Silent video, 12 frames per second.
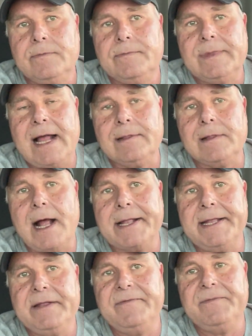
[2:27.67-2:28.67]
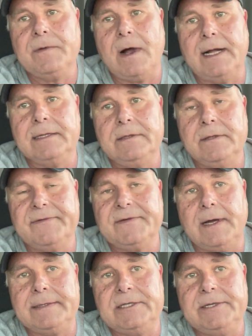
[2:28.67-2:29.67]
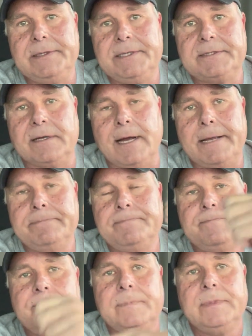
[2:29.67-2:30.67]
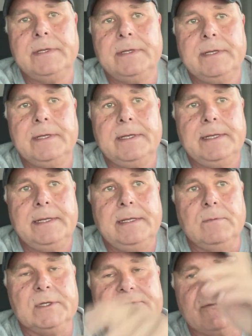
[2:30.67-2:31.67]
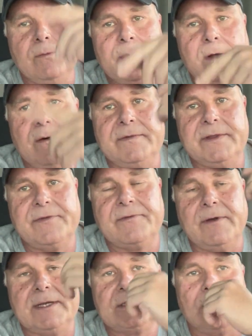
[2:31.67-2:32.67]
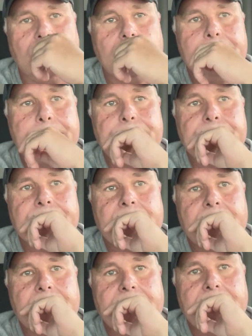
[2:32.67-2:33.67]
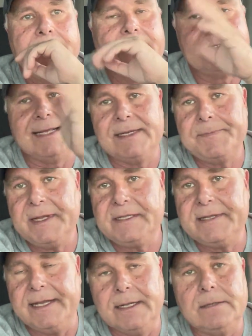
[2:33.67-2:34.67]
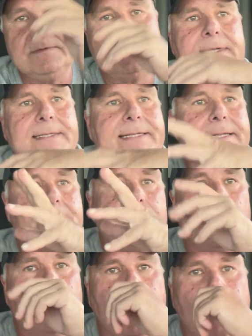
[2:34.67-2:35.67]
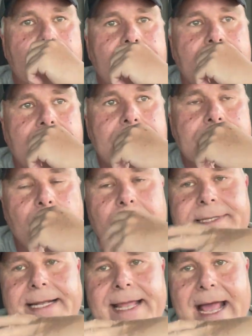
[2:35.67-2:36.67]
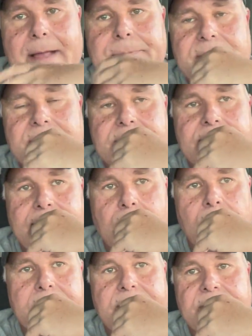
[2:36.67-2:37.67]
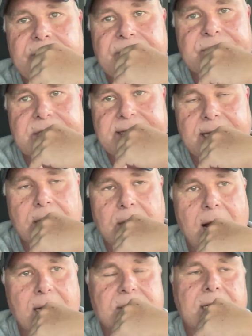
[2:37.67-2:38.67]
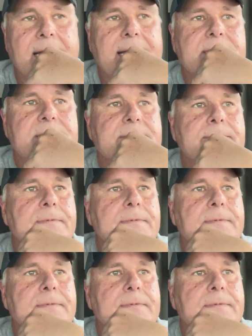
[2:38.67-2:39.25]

not logging enough on duty time, which threw me over the threshold. It's not a big deal. It's not the end of the world. But when that happens, they call you in to take a logs class.